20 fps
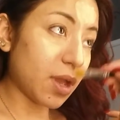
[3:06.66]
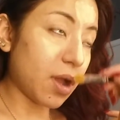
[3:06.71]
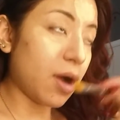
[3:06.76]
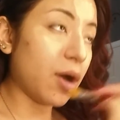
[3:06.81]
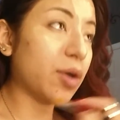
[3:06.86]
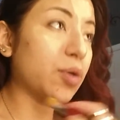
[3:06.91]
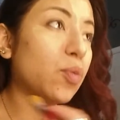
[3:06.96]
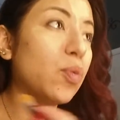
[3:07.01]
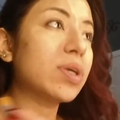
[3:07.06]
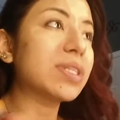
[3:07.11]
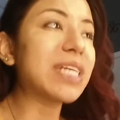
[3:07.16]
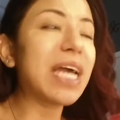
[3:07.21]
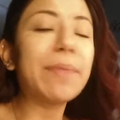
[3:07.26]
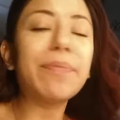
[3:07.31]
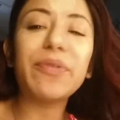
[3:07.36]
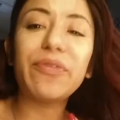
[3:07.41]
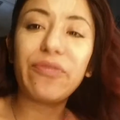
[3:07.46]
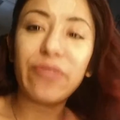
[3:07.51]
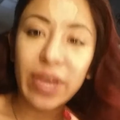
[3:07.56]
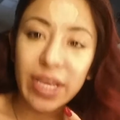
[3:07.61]
on what
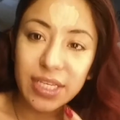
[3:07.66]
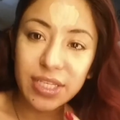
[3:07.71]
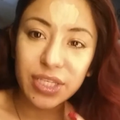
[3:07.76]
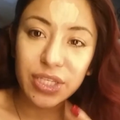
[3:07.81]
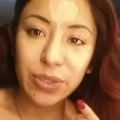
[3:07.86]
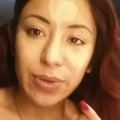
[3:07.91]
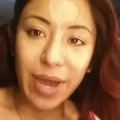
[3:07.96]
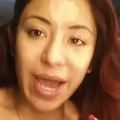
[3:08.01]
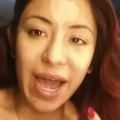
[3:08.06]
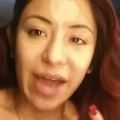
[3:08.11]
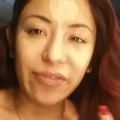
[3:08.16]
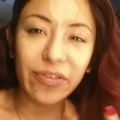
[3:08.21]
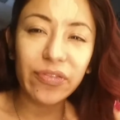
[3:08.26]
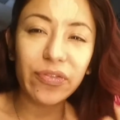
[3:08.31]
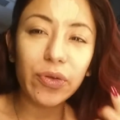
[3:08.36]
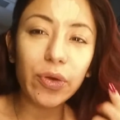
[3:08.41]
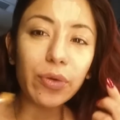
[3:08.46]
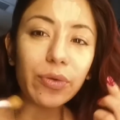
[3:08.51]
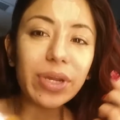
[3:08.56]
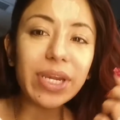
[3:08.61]
type of face you have.
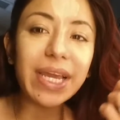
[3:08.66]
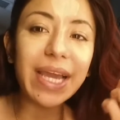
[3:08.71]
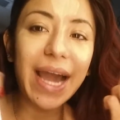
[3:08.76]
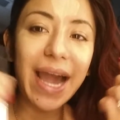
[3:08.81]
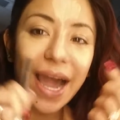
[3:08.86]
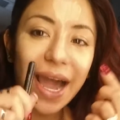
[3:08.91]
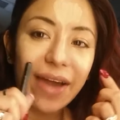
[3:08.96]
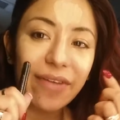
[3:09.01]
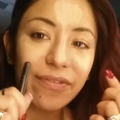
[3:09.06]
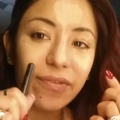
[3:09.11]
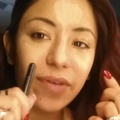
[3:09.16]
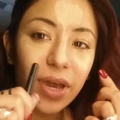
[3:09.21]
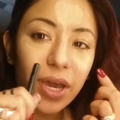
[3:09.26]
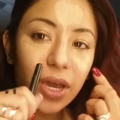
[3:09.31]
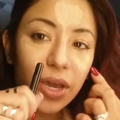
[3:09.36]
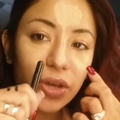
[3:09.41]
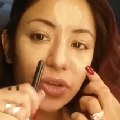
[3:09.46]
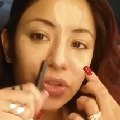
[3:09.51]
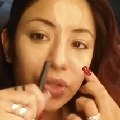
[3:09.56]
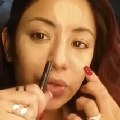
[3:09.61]
If you already have
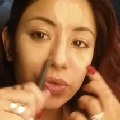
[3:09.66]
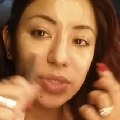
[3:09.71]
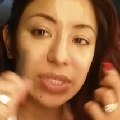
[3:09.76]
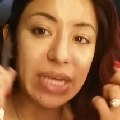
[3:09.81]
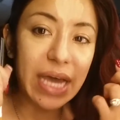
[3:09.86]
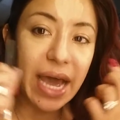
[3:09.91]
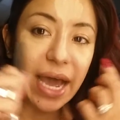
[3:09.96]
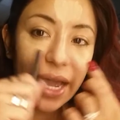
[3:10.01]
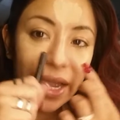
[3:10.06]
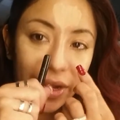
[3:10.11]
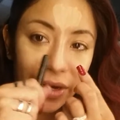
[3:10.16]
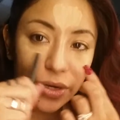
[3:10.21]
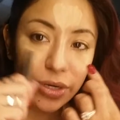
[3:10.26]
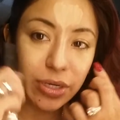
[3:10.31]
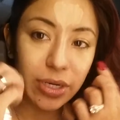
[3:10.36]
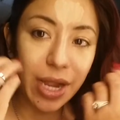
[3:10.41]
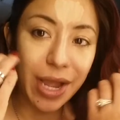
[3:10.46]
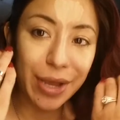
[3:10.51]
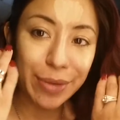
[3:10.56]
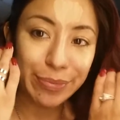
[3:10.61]
those
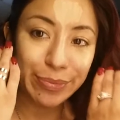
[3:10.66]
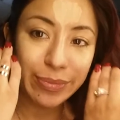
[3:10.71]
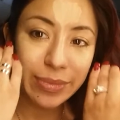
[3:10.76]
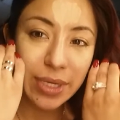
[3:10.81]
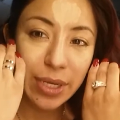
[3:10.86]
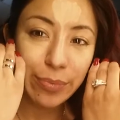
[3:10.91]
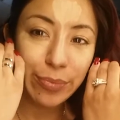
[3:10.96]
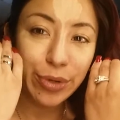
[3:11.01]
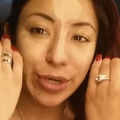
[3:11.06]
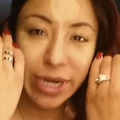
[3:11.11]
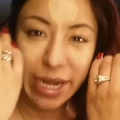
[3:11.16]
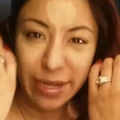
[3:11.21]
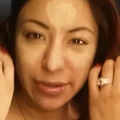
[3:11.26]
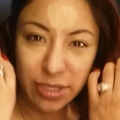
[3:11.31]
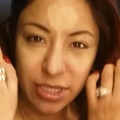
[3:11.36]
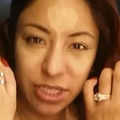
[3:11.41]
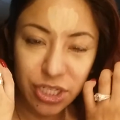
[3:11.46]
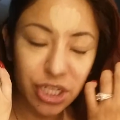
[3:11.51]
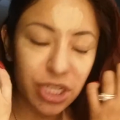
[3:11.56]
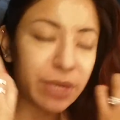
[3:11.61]
higher
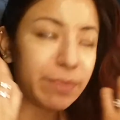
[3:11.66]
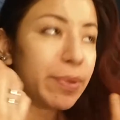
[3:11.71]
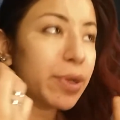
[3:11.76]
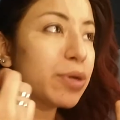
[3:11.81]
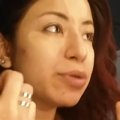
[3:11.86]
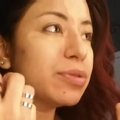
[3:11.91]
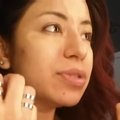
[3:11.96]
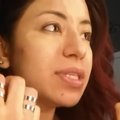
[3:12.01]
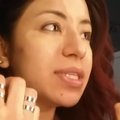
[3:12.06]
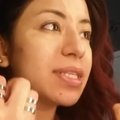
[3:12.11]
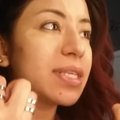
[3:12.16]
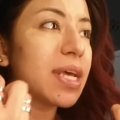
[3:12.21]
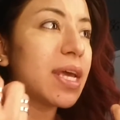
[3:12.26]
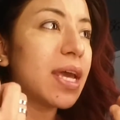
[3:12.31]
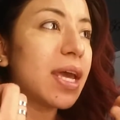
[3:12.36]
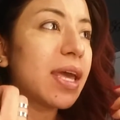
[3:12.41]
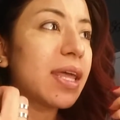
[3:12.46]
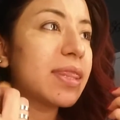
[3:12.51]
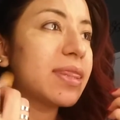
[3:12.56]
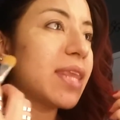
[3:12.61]
pronounced cheekbones,
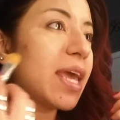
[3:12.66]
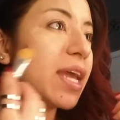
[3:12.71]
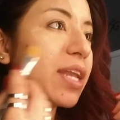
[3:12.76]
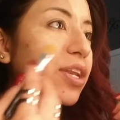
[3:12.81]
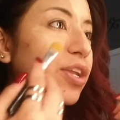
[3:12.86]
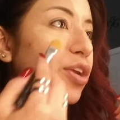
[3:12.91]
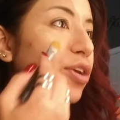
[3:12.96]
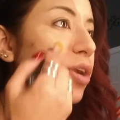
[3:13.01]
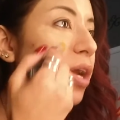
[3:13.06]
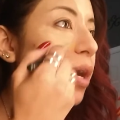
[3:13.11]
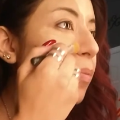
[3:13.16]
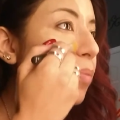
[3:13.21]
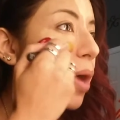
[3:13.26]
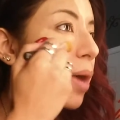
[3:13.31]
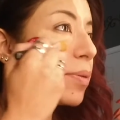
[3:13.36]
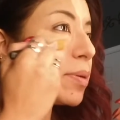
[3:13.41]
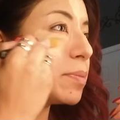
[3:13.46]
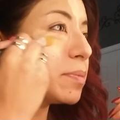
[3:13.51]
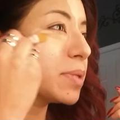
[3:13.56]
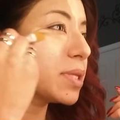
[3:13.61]
then you're not
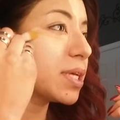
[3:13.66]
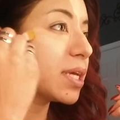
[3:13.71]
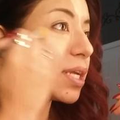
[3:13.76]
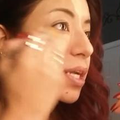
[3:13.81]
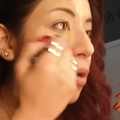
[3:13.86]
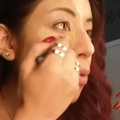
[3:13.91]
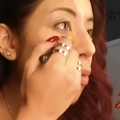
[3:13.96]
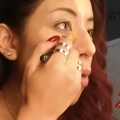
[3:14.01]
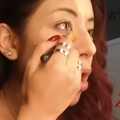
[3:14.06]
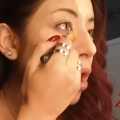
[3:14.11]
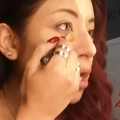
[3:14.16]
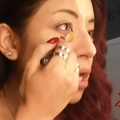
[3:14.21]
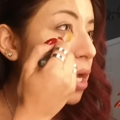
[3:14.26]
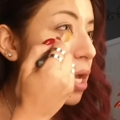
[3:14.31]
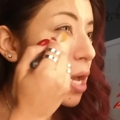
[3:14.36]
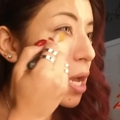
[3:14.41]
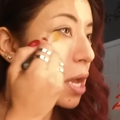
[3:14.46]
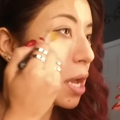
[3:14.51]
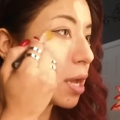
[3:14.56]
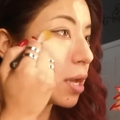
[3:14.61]
probably going to want
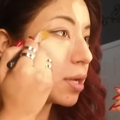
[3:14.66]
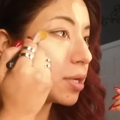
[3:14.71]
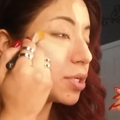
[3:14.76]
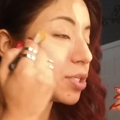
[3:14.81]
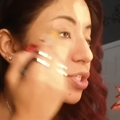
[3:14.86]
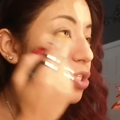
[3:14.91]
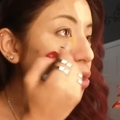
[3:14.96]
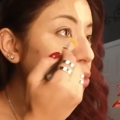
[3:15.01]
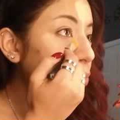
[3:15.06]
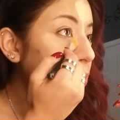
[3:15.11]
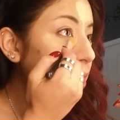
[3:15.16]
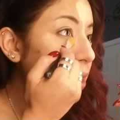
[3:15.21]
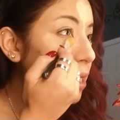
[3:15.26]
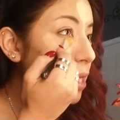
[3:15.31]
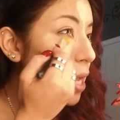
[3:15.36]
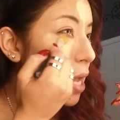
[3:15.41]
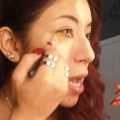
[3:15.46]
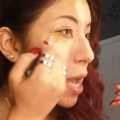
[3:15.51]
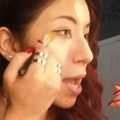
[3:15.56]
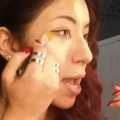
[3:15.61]
to do
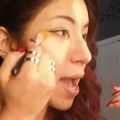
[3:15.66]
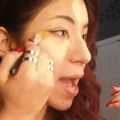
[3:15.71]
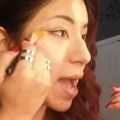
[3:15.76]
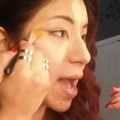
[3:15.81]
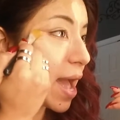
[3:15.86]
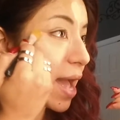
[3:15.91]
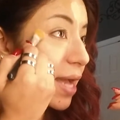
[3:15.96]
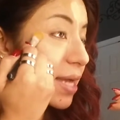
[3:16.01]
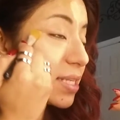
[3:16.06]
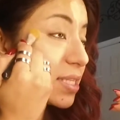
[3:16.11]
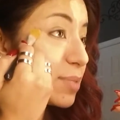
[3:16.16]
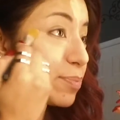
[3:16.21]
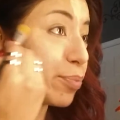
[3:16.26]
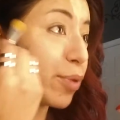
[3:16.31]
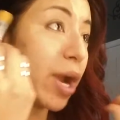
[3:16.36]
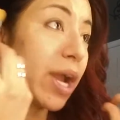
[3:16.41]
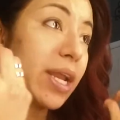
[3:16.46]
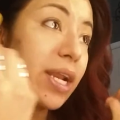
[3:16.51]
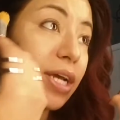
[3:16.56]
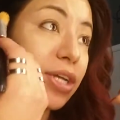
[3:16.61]
it as
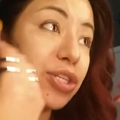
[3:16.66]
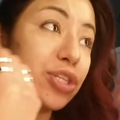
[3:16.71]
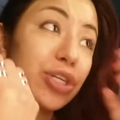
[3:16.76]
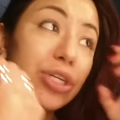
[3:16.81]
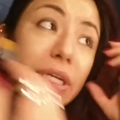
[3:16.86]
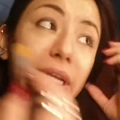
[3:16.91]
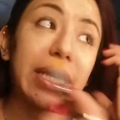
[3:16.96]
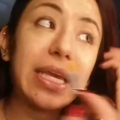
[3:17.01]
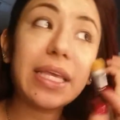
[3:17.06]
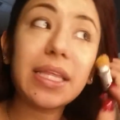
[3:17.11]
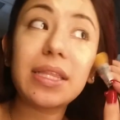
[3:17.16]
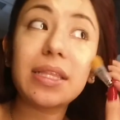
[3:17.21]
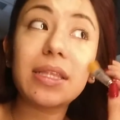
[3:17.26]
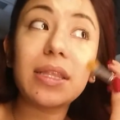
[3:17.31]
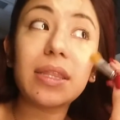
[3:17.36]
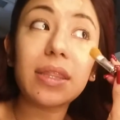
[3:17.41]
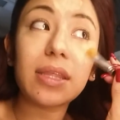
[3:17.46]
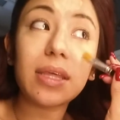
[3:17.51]
bright underneath,